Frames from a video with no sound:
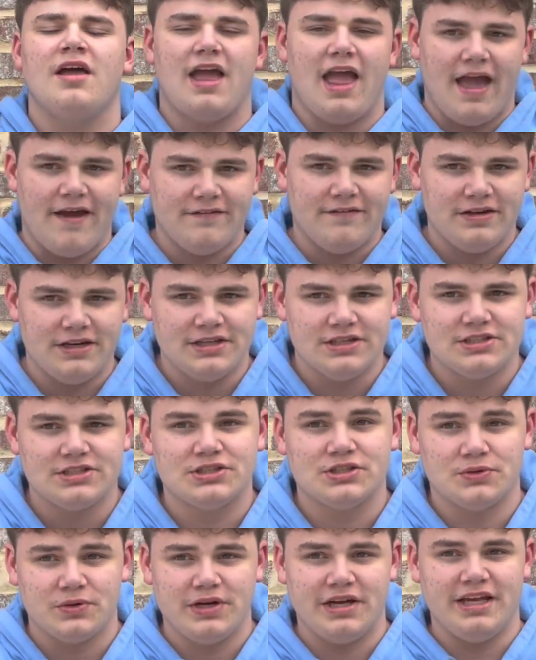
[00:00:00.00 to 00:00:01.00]
Evidence
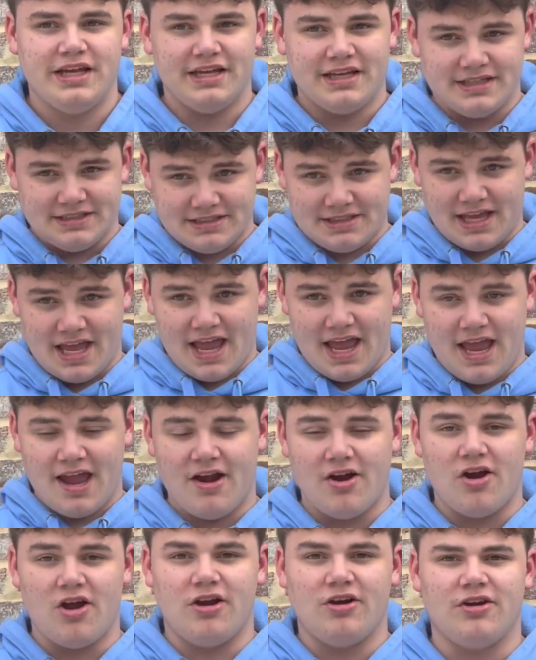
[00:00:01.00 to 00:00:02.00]
3 is the
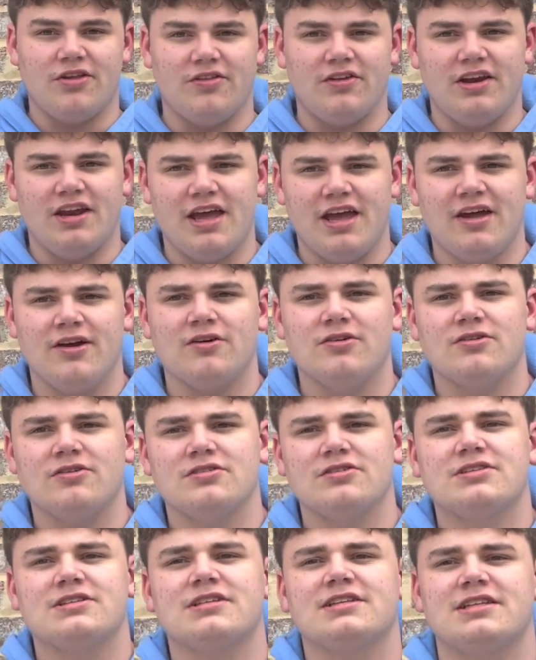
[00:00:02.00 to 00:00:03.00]
hair under the
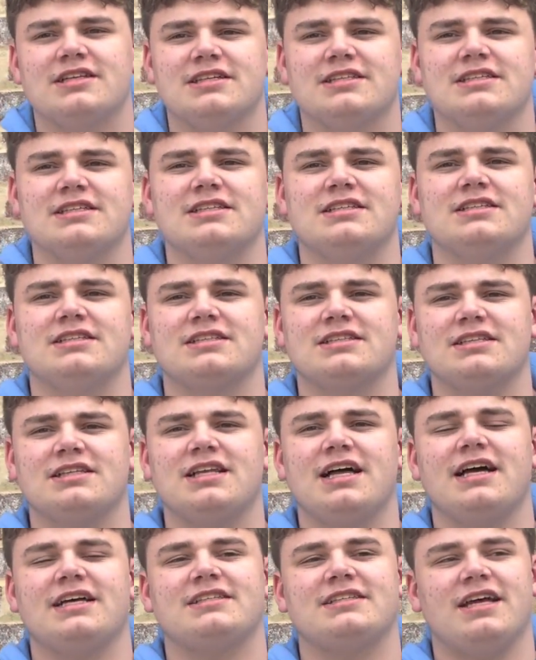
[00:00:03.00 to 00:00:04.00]
nails. This is
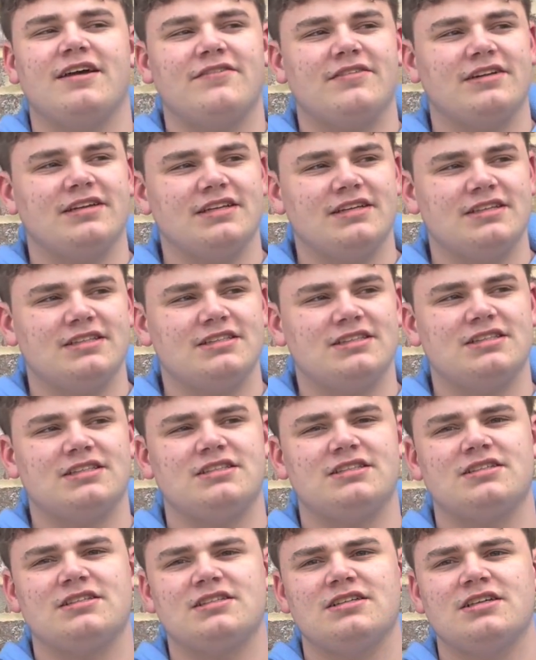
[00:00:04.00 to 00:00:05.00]
class evidence
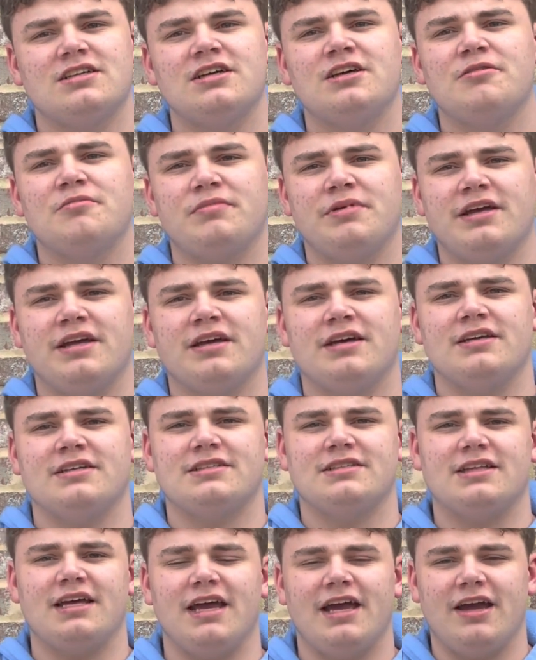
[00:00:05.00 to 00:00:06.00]
because
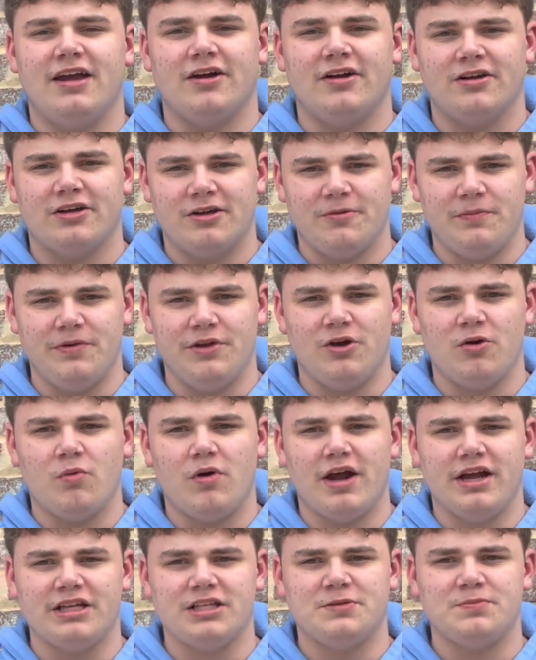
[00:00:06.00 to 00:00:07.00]
the hair could be a
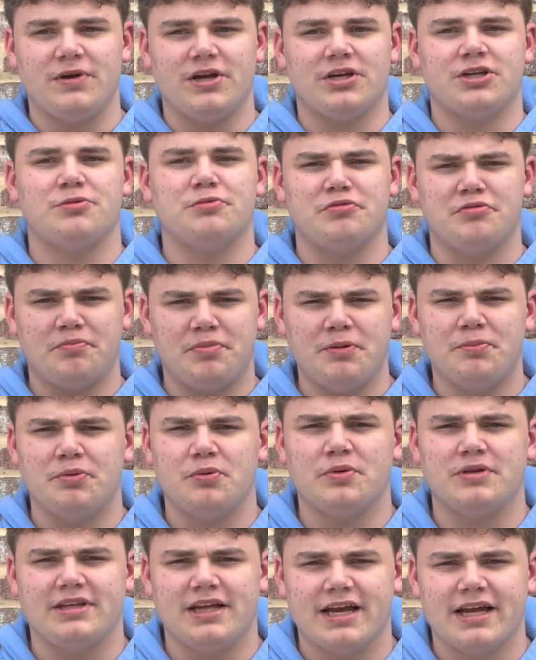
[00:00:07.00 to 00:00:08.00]
wide spectrum of people
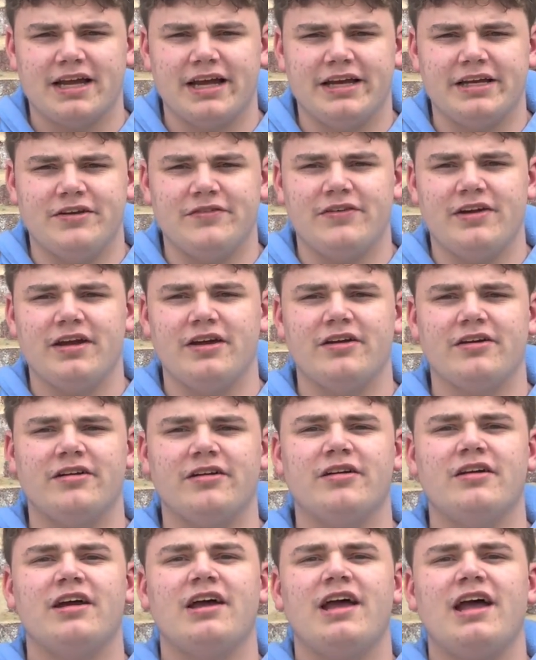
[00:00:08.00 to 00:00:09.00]
with that kind of hair.
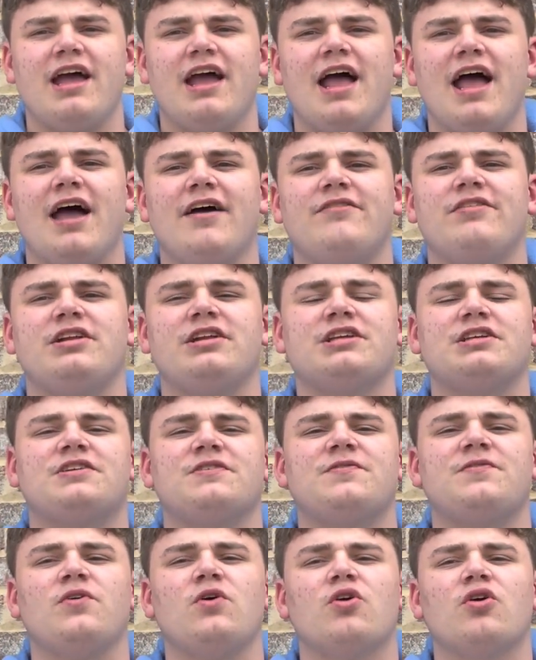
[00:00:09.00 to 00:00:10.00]
Evidence
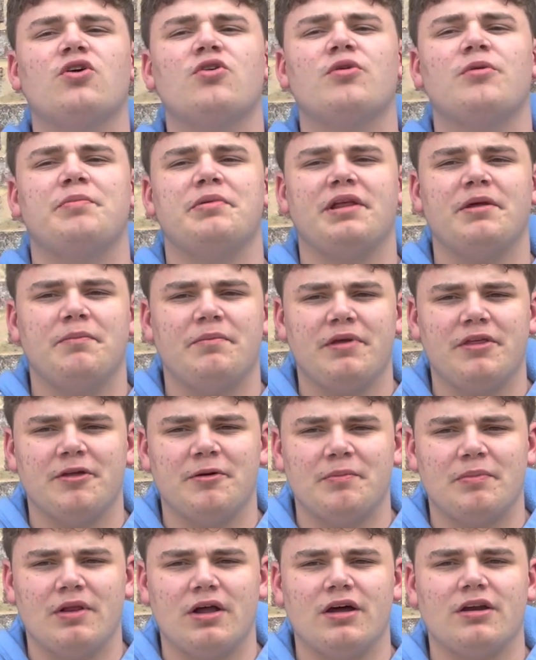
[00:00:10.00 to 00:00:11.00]
4 would be the
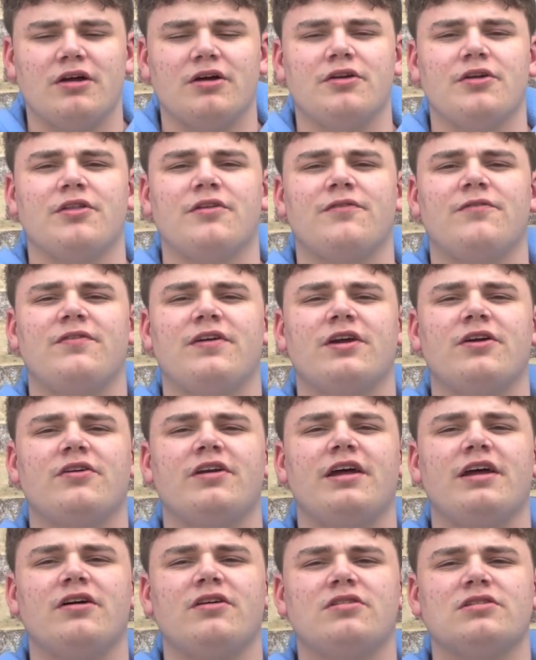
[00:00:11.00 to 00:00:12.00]
blood under the
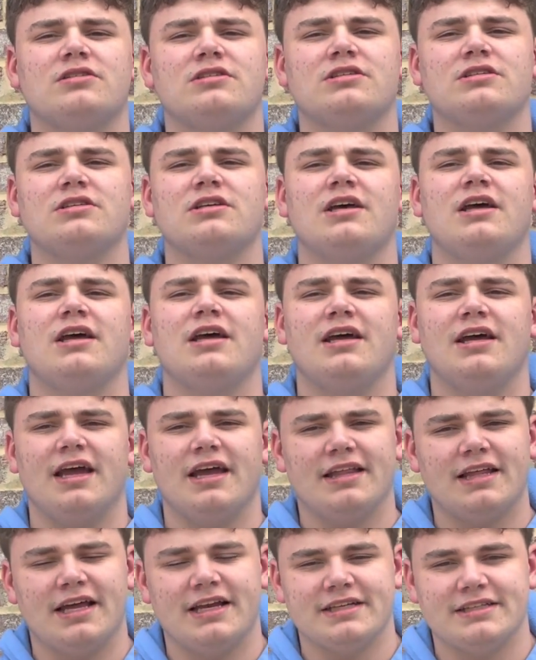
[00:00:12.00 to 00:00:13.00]
fingernails,
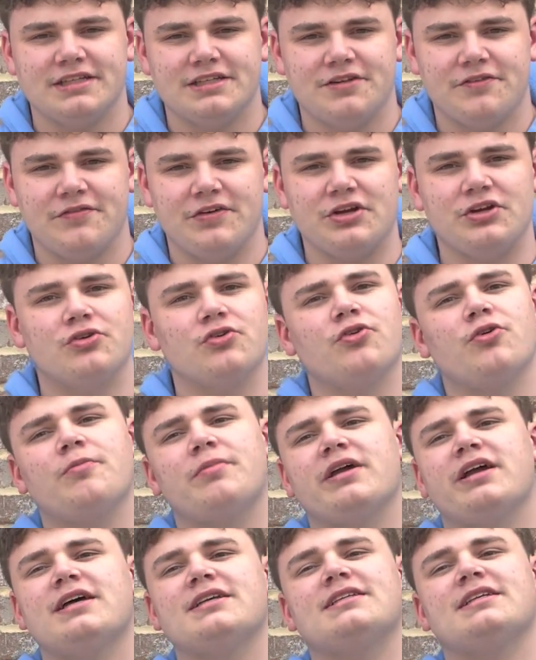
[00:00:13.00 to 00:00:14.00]
and that is individual
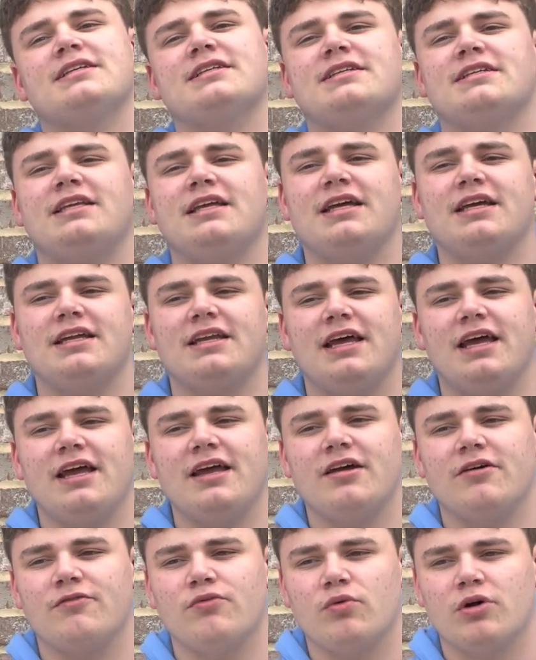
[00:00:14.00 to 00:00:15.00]
because it's
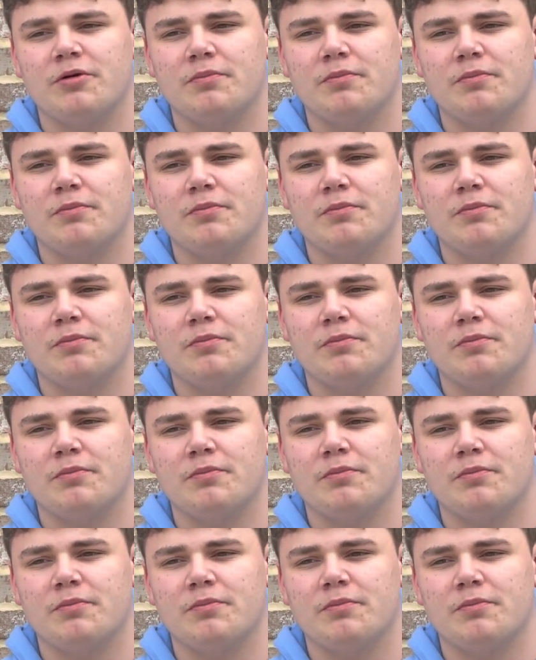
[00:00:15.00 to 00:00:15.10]
DNA of one